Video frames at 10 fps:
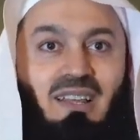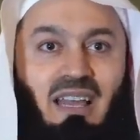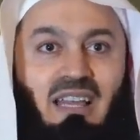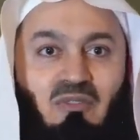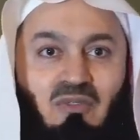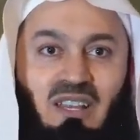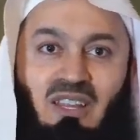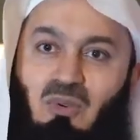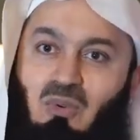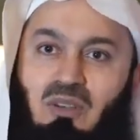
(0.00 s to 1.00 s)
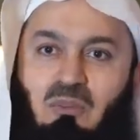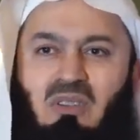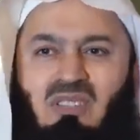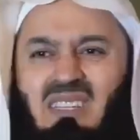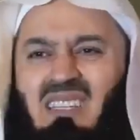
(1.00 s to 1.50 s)
I had a feeling you wouldn't,
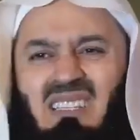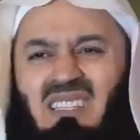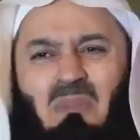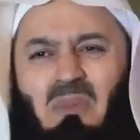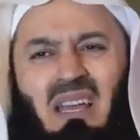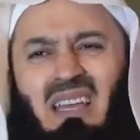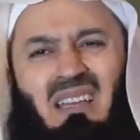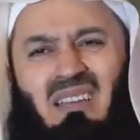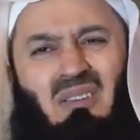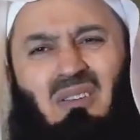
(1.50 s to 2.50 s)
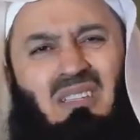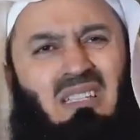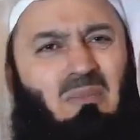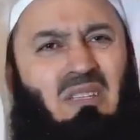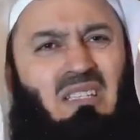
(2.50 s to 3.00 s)
because it doesn't apply. A lot of the
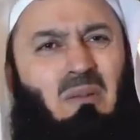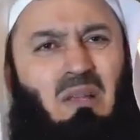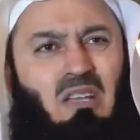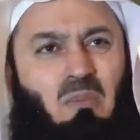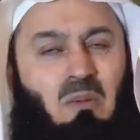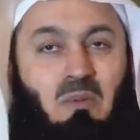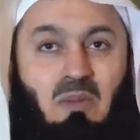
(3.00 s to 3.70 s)
times, it doesn't apply to people.